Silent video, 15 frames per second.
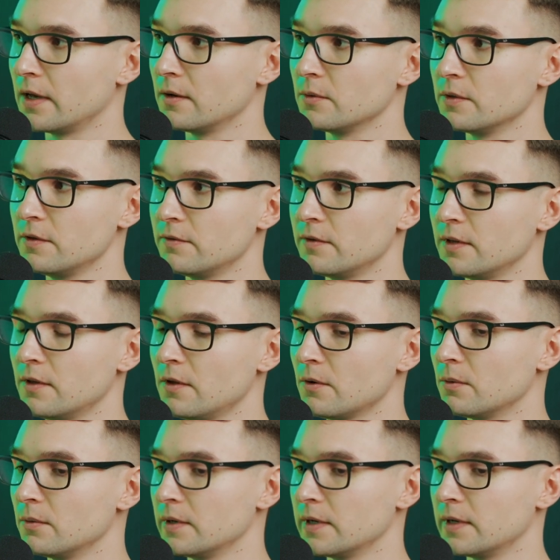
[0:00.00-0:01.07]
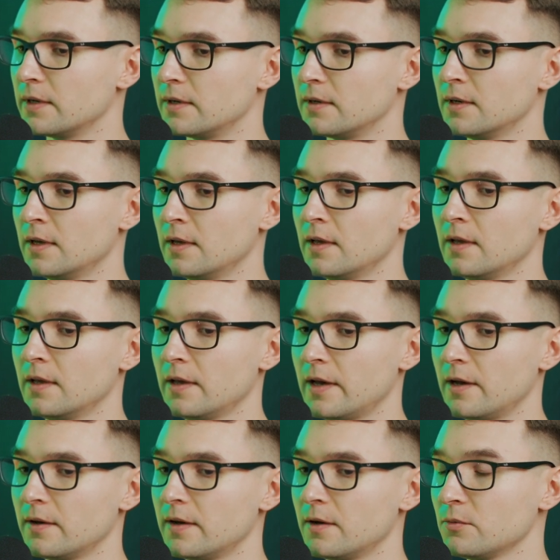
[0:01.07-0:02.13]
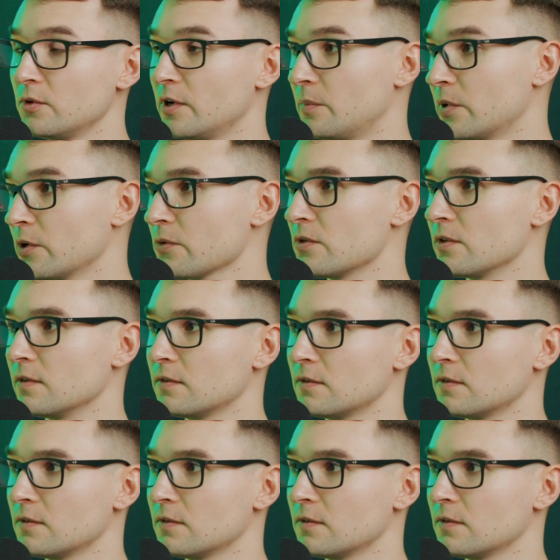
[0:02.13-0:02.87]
even know how to approach this.